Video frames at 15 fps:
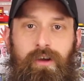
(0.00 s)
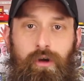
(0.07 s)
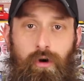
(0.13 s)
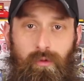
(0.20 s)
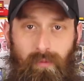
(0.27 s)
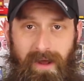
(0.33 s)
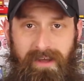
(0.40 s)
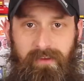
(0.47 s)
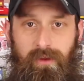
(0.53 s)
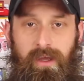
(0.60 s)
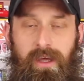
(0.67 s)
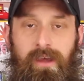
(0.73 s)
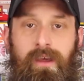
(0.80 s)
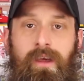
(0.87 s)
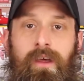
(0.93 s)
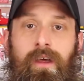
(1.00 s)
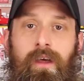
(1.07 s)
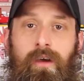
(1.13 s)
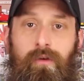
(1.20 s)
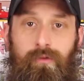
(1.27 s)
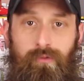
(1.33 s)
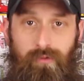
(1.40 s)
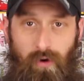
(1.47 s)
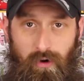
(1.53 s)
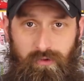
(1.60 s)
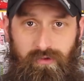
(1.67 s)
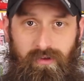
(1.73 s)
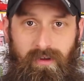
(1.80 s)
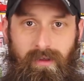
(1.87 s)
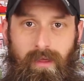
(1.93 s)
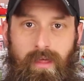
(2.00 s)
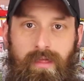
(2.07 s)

correctly first.